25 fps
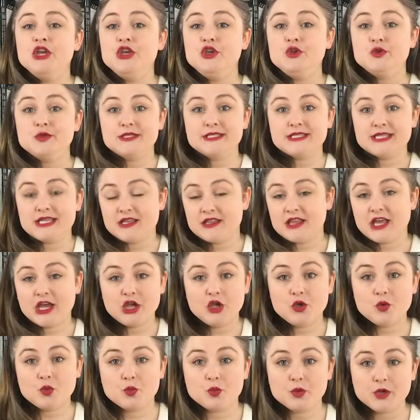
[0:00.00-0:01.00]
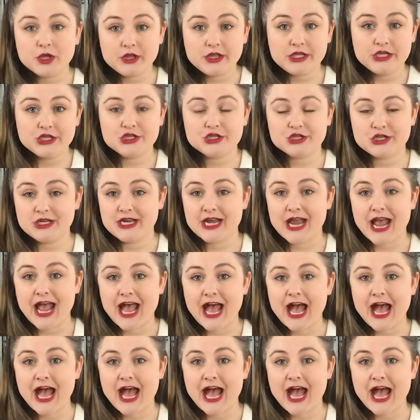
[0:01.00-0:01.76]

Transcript: you see that you really shouldn't